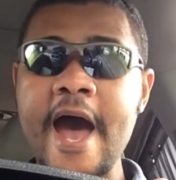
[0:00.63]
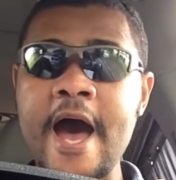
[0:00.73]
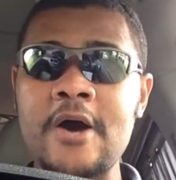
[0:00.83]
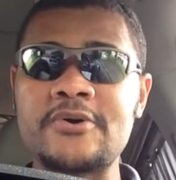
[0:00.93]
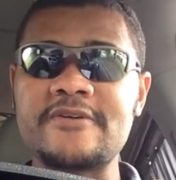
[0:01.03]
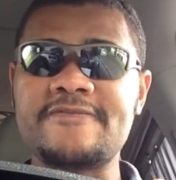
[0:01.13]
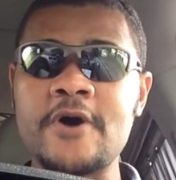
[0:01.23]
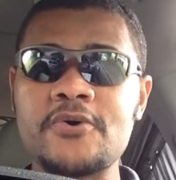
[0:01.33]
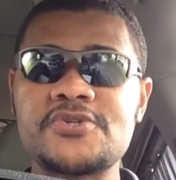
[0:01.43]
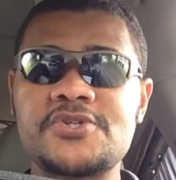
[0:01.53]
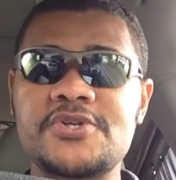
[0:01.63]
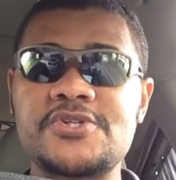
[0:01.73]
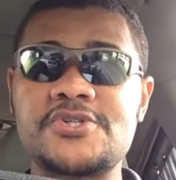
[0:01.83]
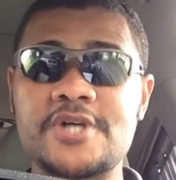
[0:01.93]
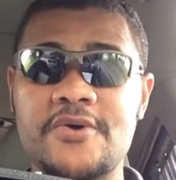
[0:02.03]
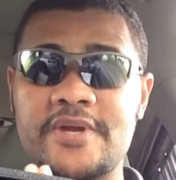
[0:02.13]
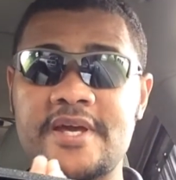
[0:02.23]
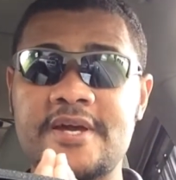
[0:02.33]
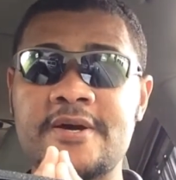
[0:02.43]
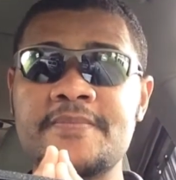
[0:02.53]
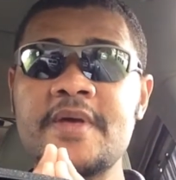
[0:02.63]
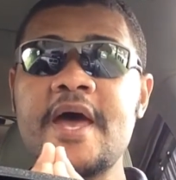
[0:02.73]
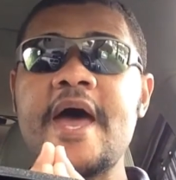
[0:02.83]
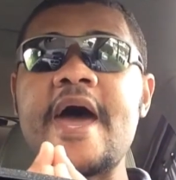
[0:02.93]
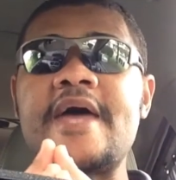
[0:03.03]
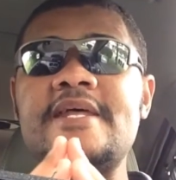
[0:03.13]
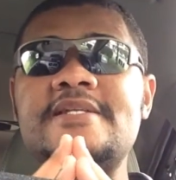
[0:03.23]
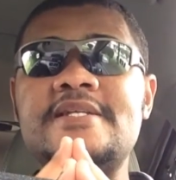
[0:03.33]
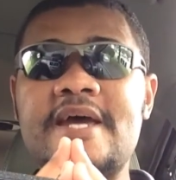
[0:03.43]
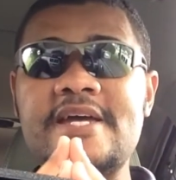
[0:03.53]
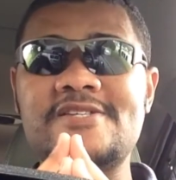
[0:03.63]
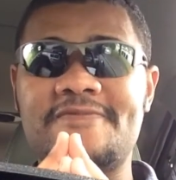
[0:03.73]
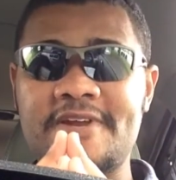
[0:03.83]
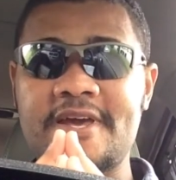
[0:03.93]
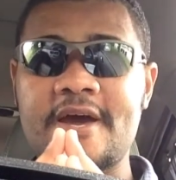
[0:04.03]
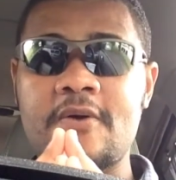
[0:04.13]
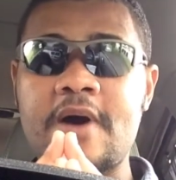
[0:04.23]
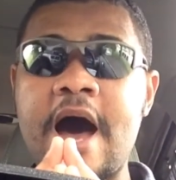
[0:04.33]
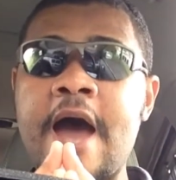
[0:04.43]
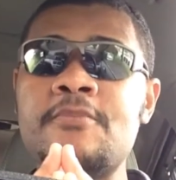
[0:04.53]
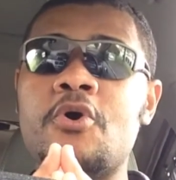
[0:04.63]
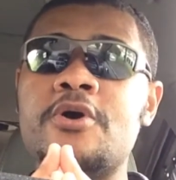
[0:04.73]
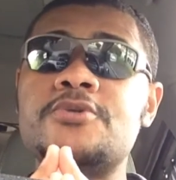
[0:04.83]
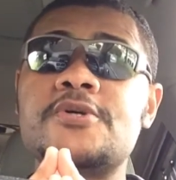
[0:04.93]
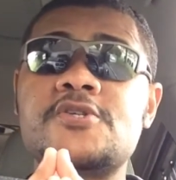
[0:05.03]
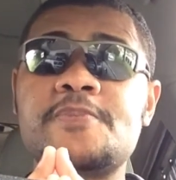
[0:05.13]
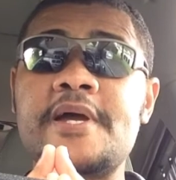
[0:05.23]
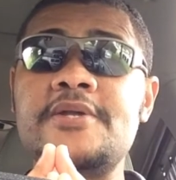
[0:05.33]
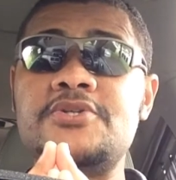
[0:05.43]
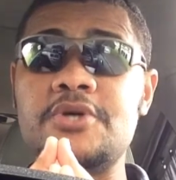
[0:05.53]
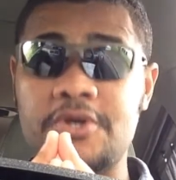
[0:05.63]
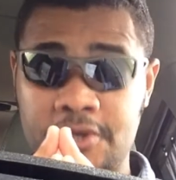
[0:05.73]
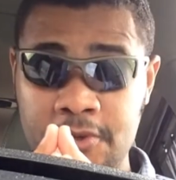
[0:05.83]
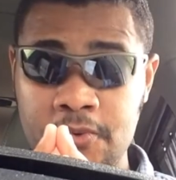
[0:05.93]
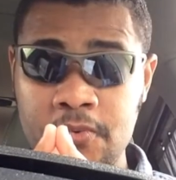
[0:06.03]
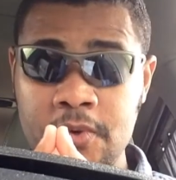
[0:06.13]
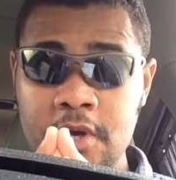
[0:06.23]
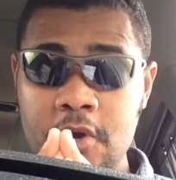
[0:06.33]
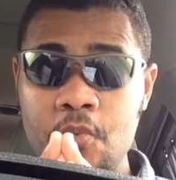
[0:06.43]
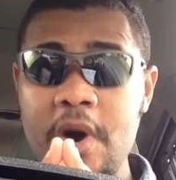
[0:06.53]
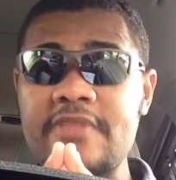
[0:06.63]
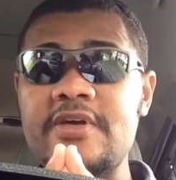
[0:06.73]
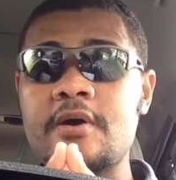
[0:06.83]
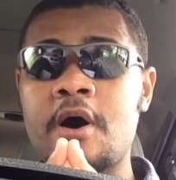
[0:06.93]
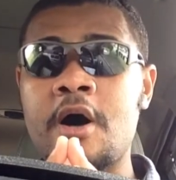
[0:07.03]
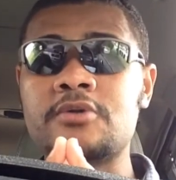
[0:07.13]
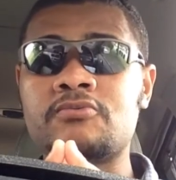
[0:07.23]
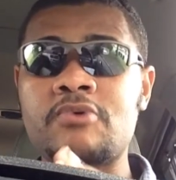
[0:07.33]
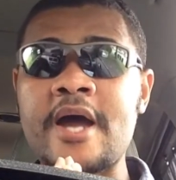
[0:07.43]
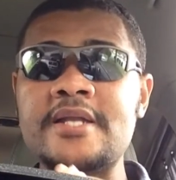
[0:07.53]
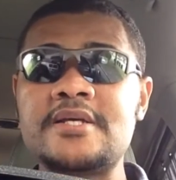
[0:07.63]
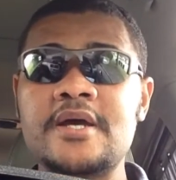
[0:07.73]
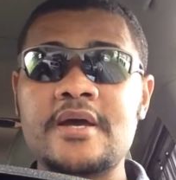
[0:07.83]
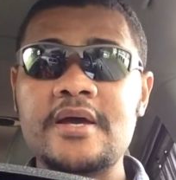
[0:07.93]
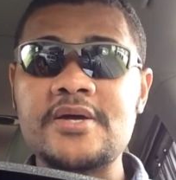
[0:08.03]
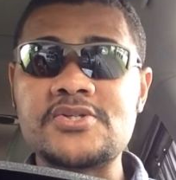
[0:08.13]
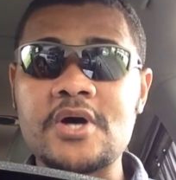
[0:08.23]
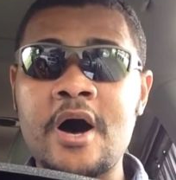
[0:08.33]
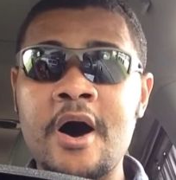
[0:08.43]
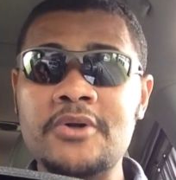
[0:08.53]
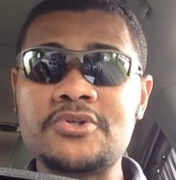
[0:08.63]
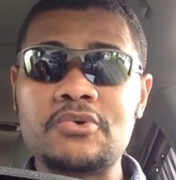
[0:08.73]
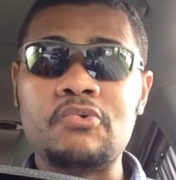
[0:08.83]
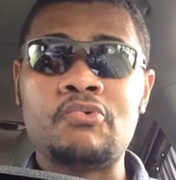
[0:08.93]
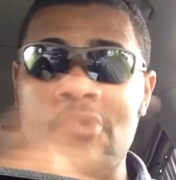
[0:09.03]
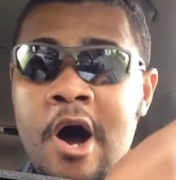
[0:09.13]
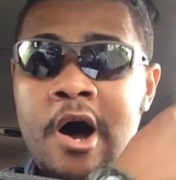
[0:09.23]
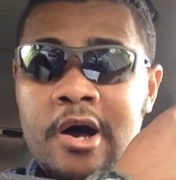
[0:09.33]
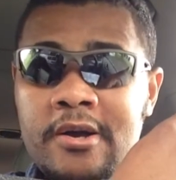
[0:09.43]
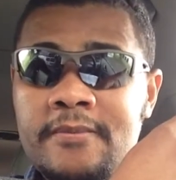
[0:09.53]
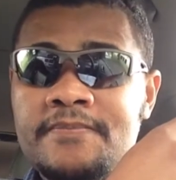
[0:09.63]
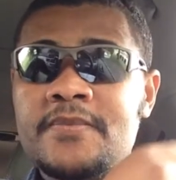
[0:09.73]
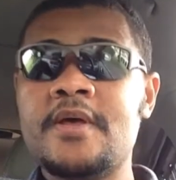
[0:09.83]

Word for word: Howdy folks, this is Tony here, and in today's video, I'm going to explain to you why the alt-right is alt-wrong.